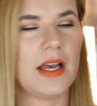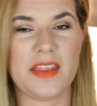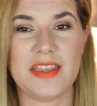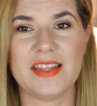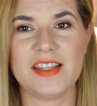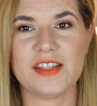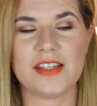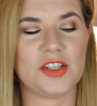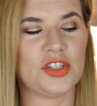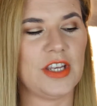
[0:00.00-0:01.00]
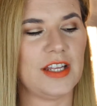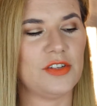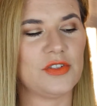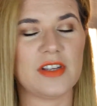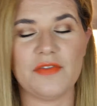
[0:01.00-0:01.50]
I think this
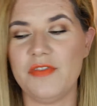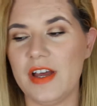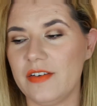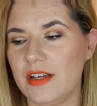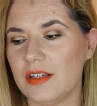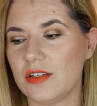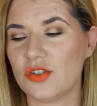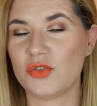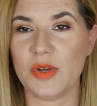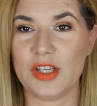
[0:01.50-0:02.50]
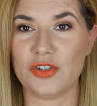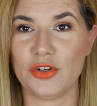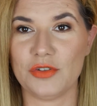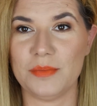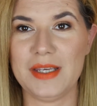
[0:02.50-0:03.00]
shade looks very strange
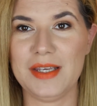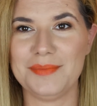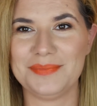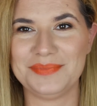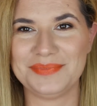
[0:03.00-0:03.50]
on me,